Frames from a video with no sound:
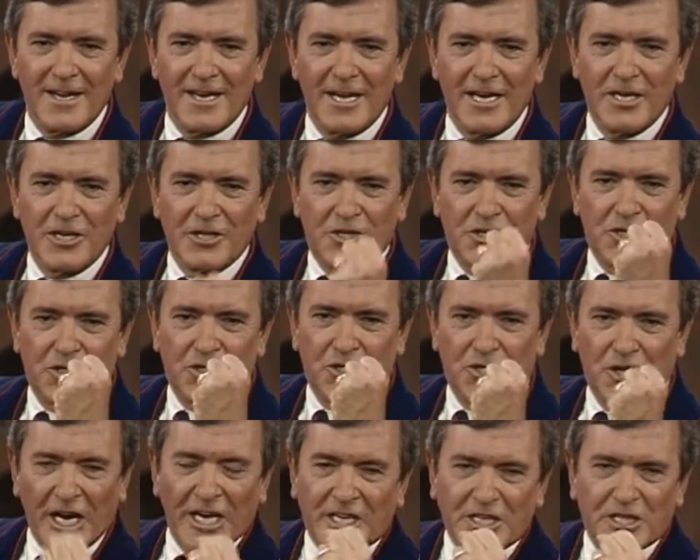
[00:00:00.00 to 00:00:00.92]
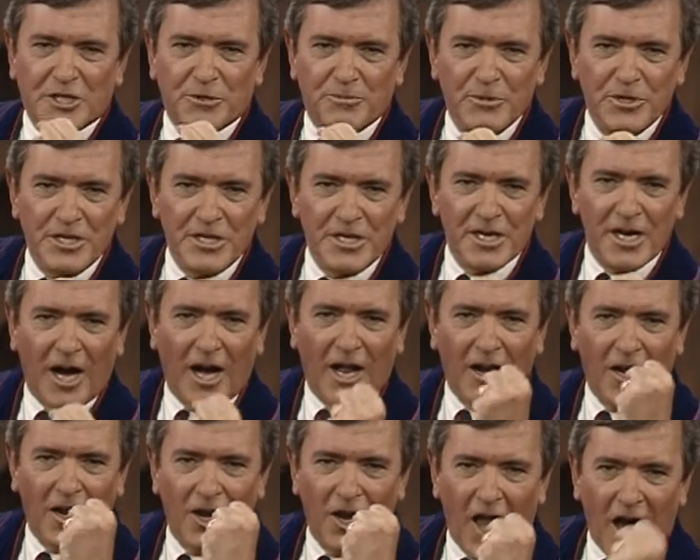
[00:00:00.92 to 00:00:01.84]
he shakes me
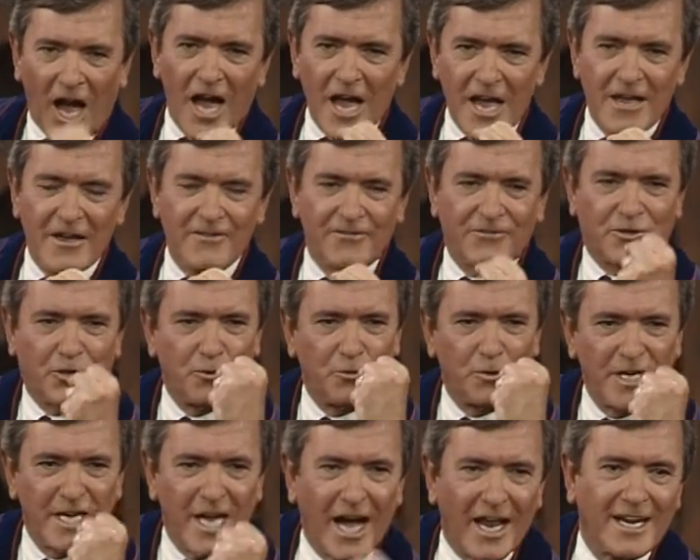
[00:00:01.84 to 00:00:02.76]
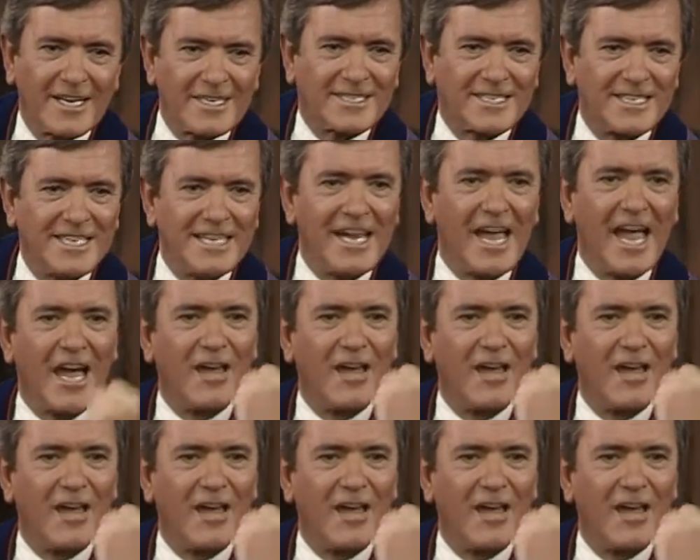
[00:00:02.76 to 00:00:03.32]
alive to reality